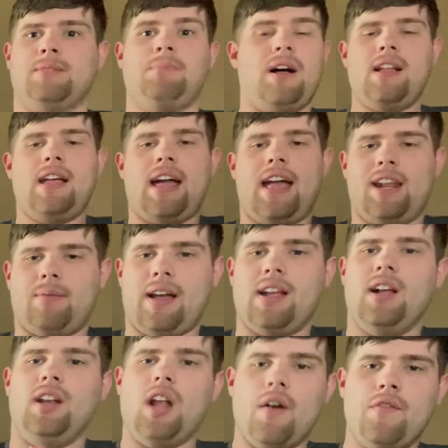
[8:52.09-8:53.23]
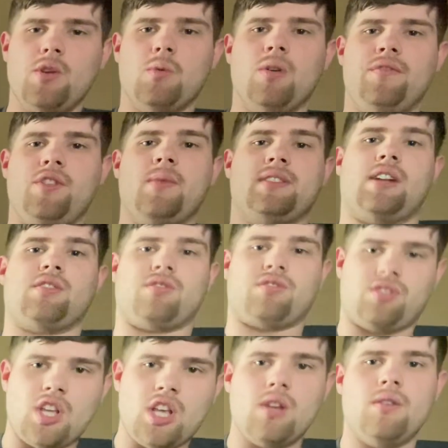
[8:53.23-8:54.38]
But anyway, love you all viewers and I shall
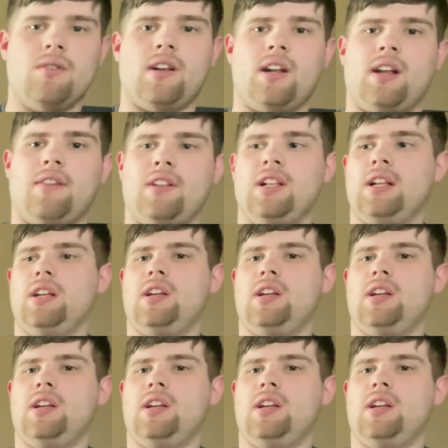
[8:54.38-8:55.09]
see you in another...